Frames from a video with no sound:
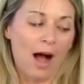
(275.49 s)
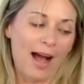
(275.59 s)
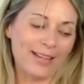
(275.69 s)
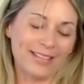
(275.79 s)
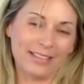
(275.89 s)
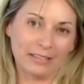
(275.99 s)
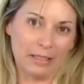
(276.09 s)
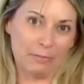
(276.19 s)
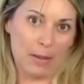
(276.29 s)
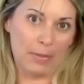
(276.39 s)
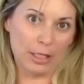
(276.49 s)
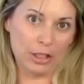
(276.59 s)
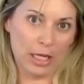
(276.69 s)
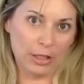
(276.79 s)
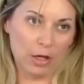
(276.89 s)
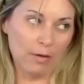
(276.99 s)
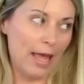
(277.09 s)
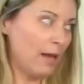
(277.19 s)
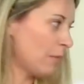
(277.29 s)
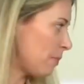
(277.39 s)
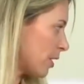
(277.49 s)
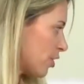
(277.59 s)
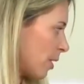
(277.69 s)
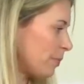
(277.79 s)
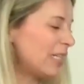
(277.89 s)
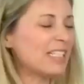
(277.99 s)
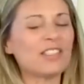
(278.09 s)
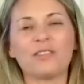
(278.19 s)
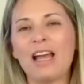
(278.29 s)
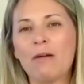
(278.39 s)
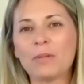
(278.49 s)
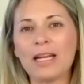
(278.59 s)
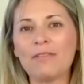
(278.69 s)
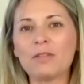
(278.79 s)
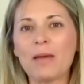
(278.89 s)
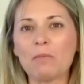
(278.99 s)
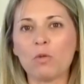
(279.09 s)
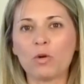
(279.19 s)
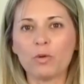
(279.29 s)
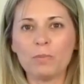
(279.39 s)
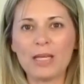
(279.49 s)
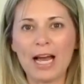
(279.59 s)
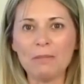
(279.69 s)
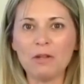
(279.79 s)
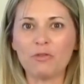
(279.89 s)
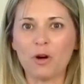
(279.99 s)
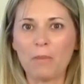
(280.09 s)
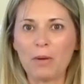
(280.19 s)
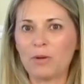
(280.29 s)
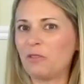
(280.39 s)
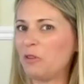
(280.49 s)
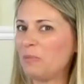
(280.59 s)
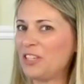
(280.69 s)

I still love my Big Shot though, and my Big Shot Plus, so now I'm gonna have to make more room behind me for all my wonderful